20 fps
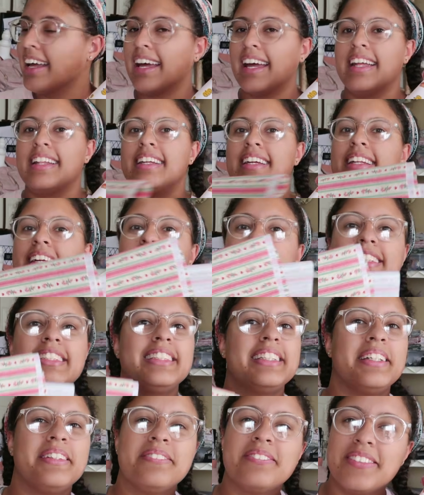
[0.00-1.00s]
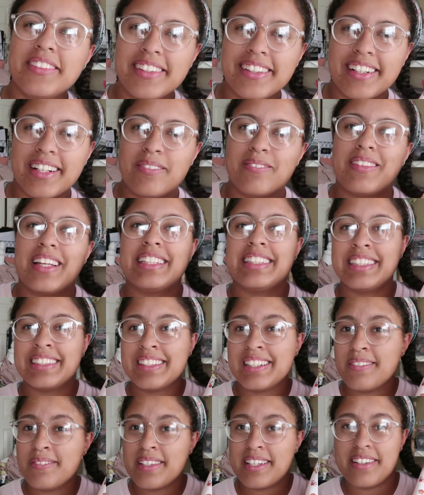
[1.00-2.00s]
and then here's 2 more. This is
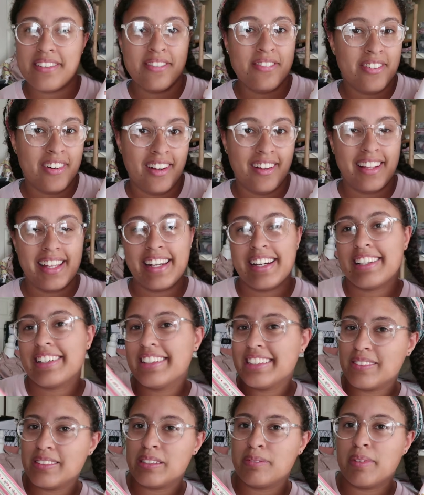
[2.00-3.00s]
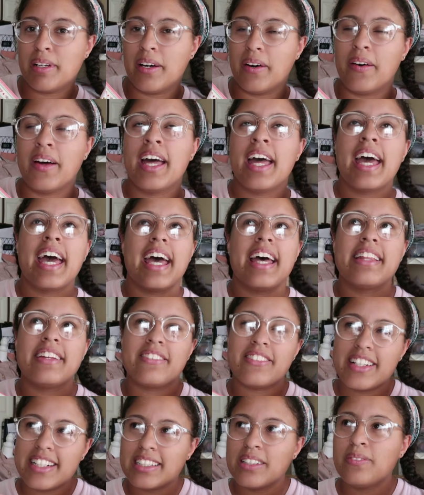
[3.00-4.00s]
going to be a fall and a Christmas bow, and
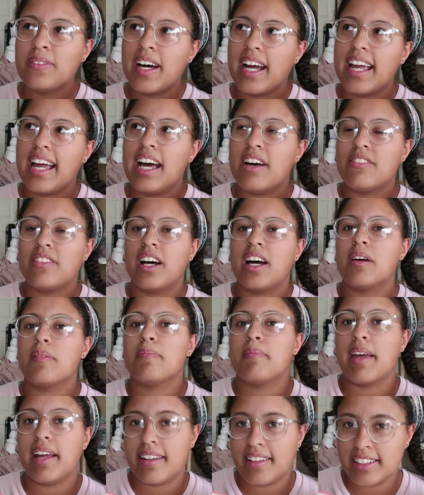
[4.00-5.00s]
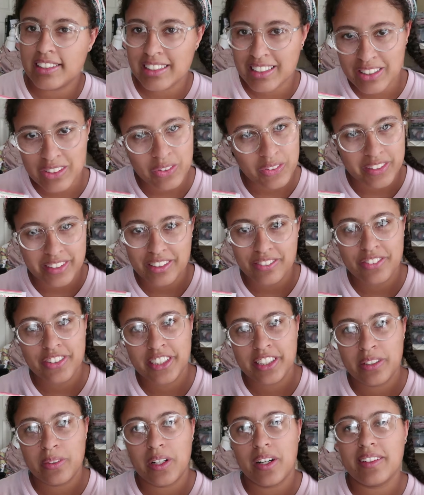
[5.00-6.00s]
the reason why I have not made this tutorial
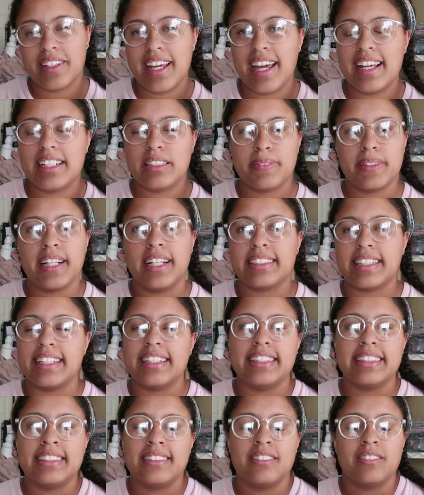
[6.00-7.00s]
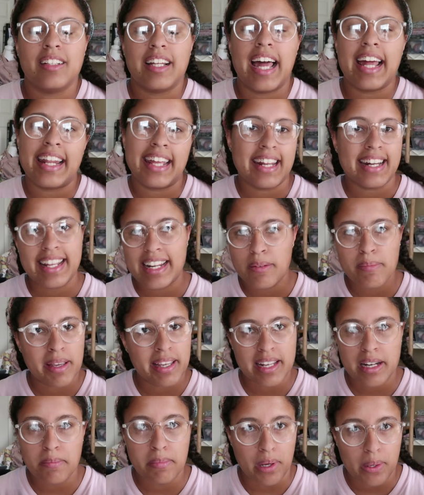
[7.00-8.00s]
for you all yet is because I didn't need to
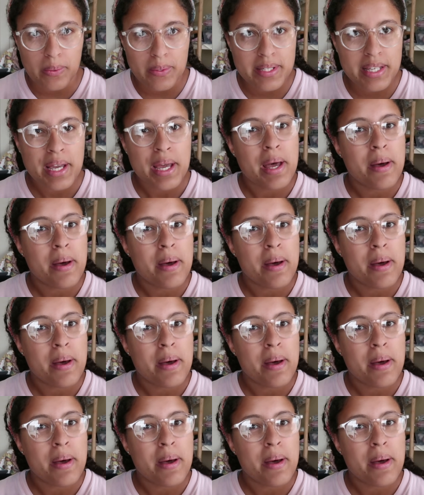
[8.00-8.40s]
make any bows,